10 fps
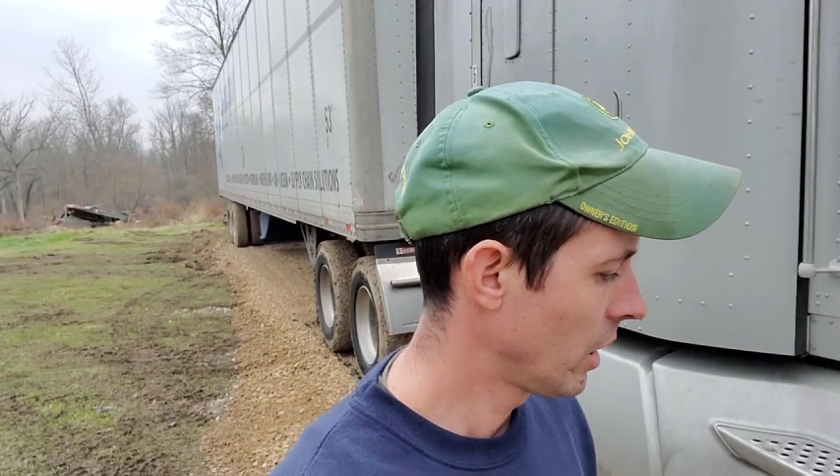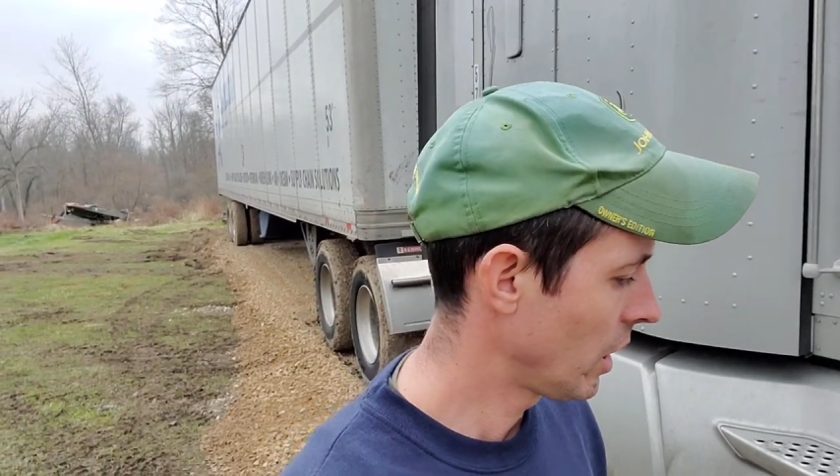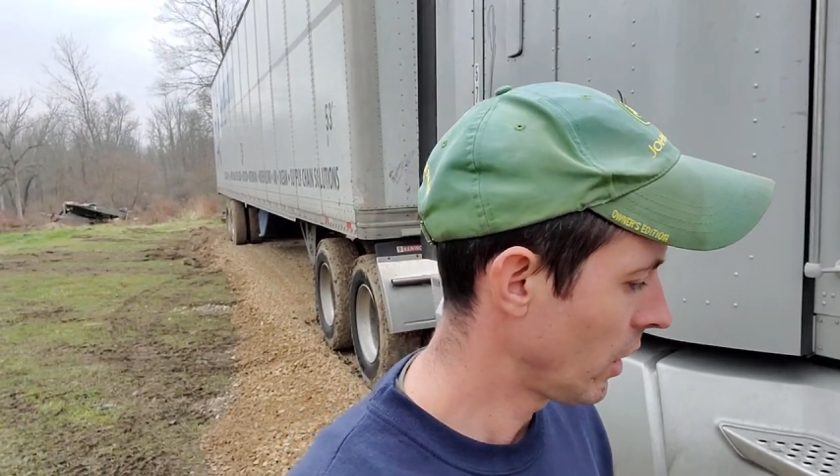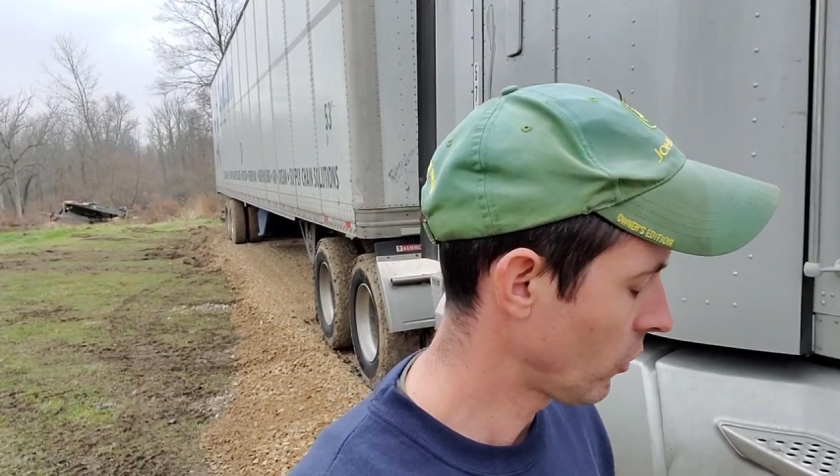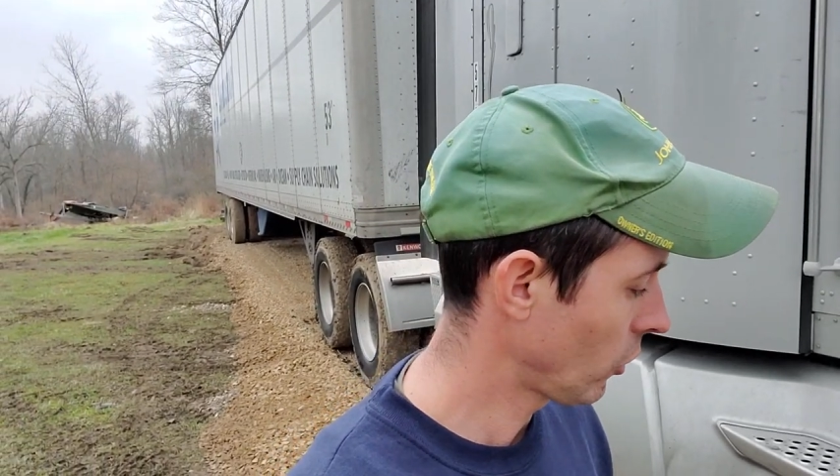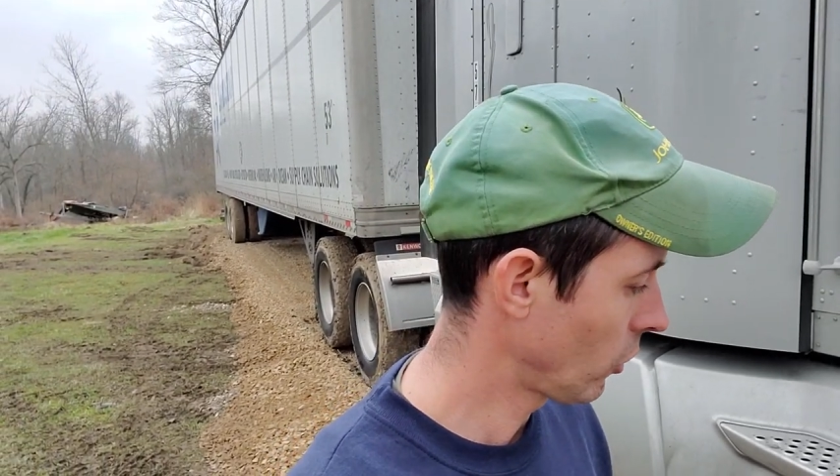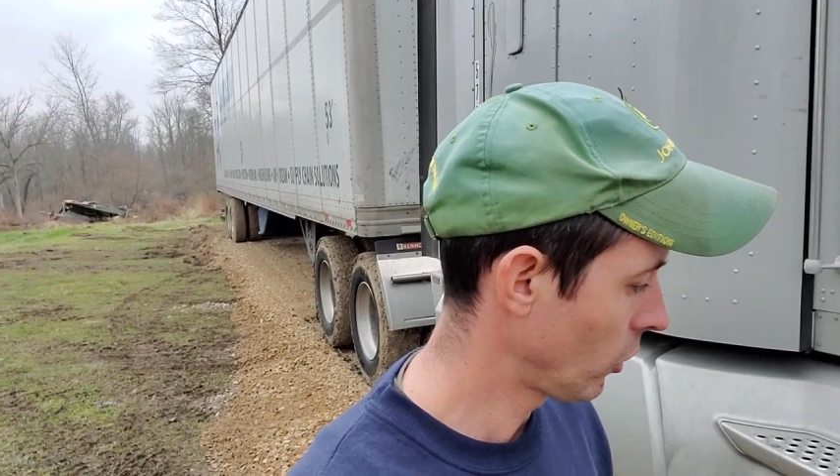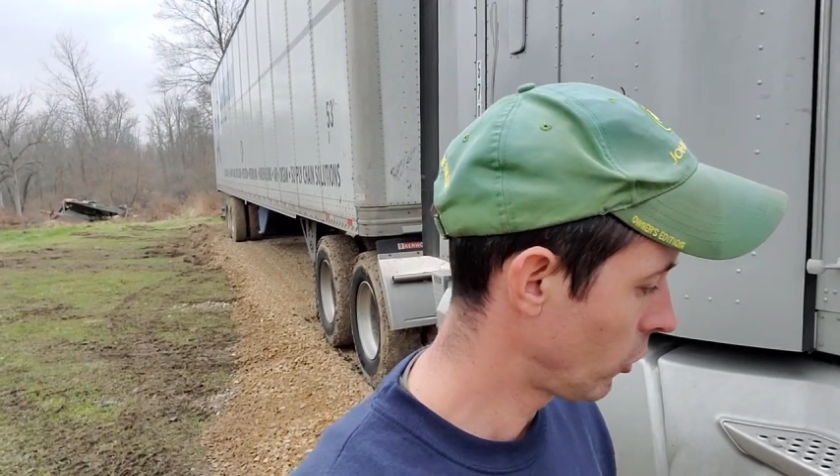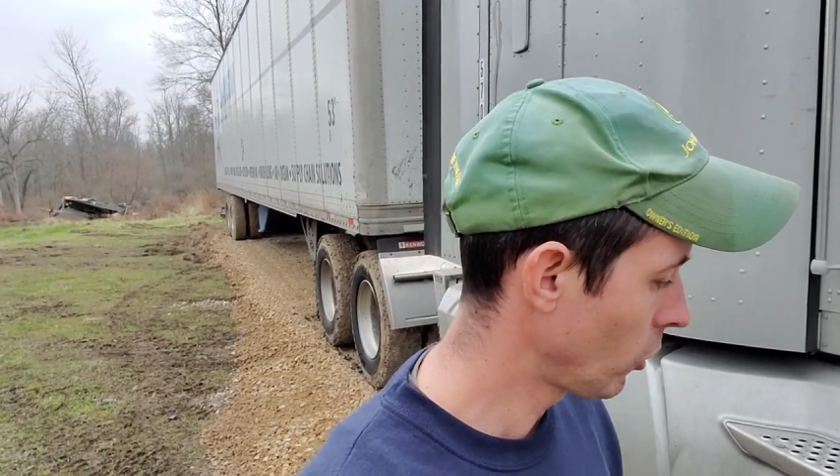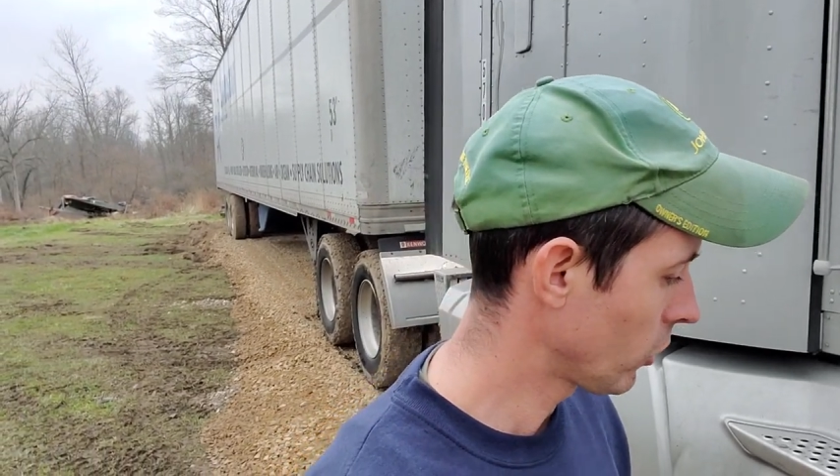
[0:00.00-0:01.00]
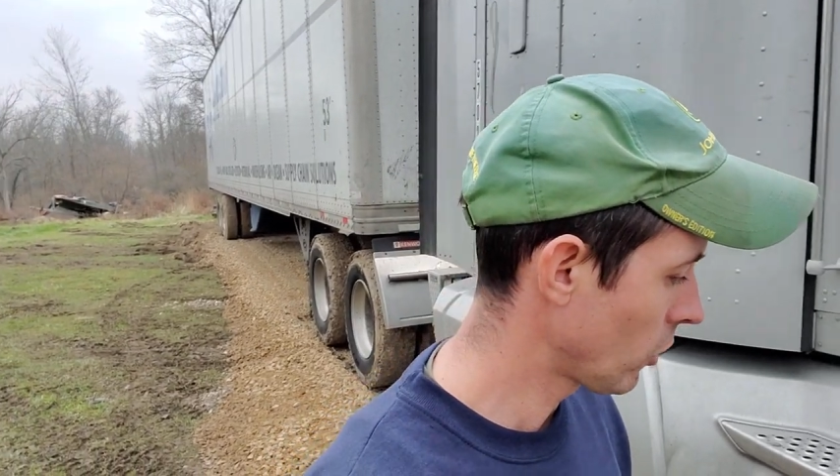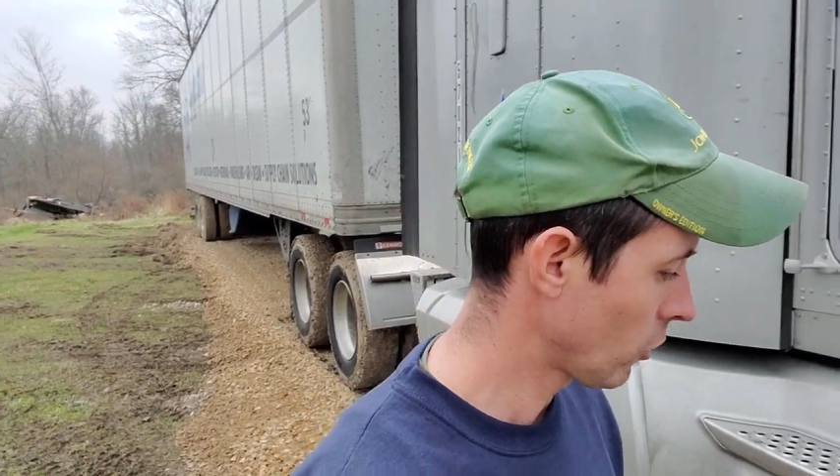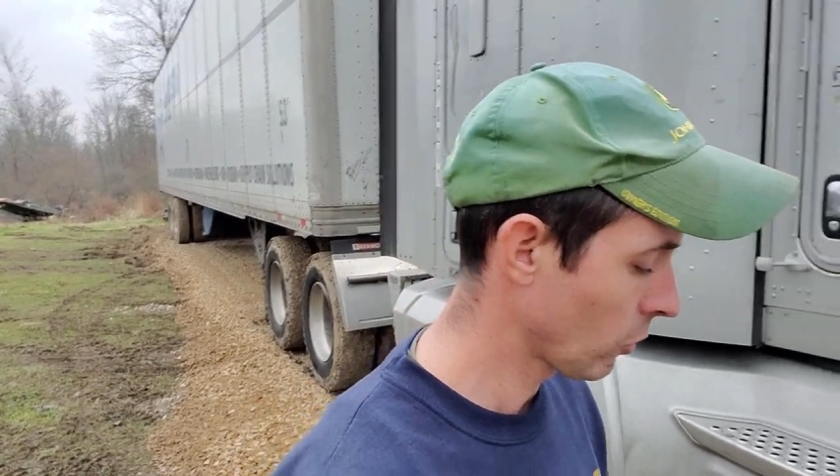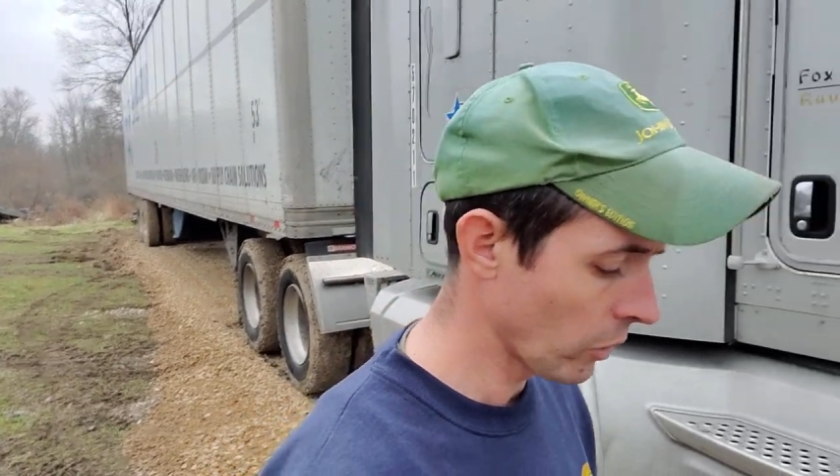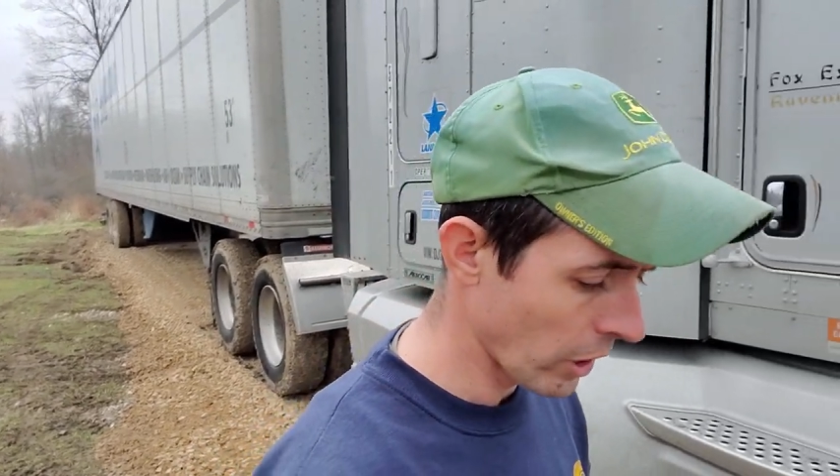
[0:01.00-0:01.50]
Uh, so to do it
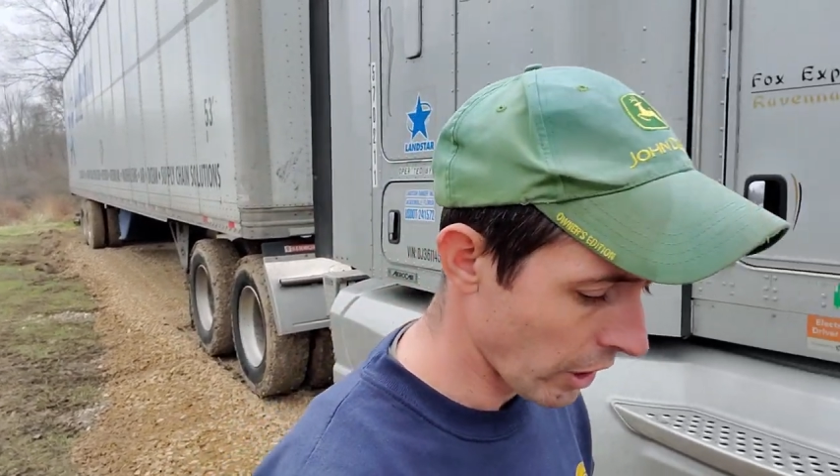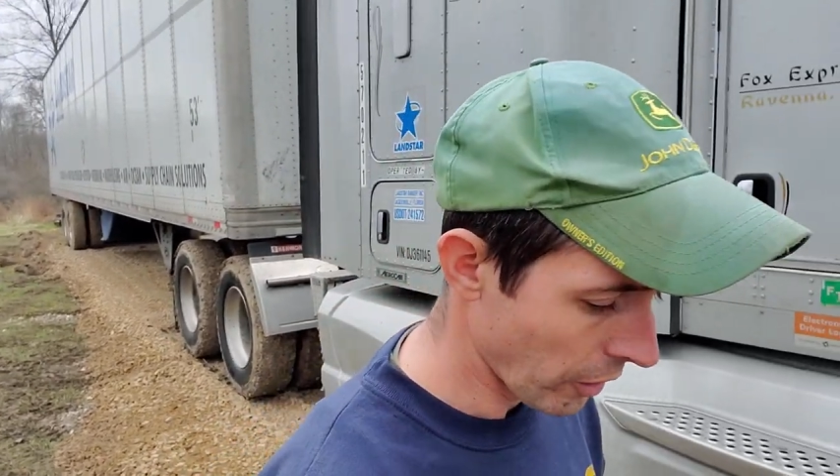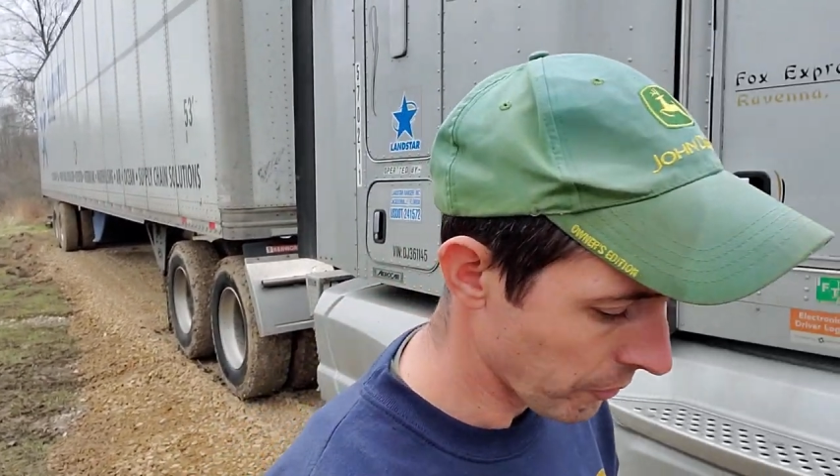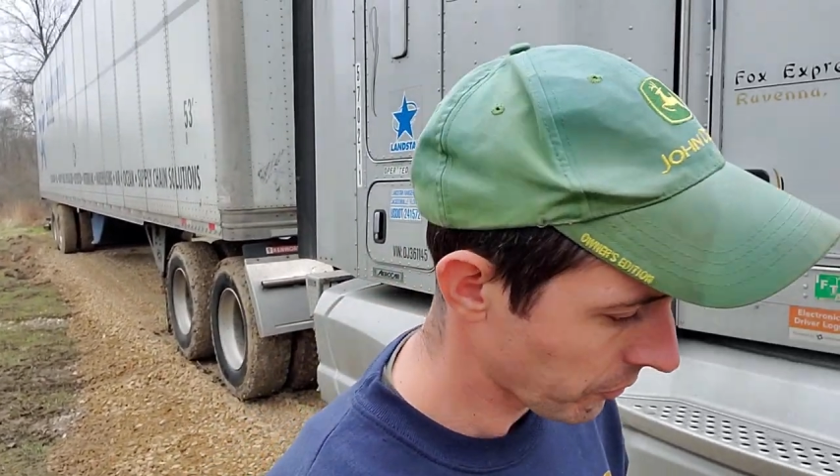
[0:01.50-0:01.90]
this way,